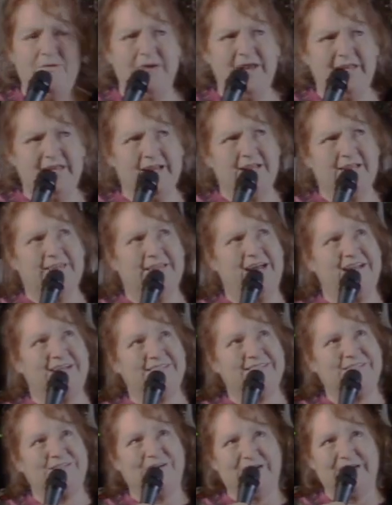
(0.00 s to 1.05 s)
tell a lot
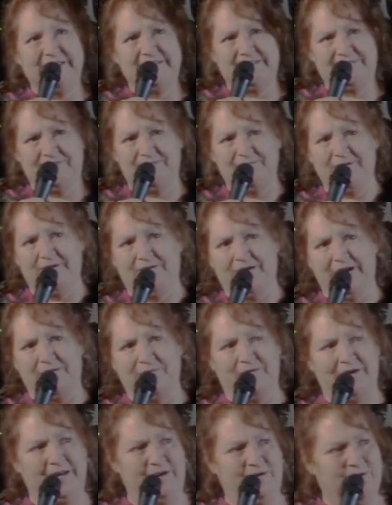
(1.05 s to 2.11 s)
of stories from the
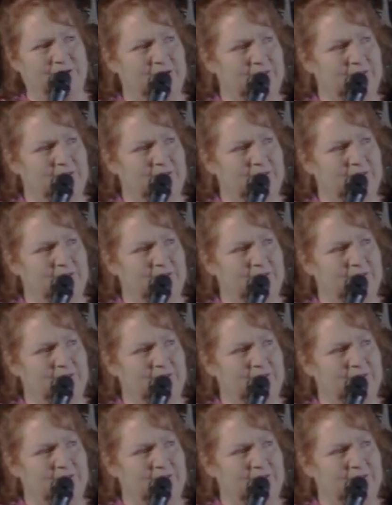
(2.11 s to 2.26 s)
Great White North,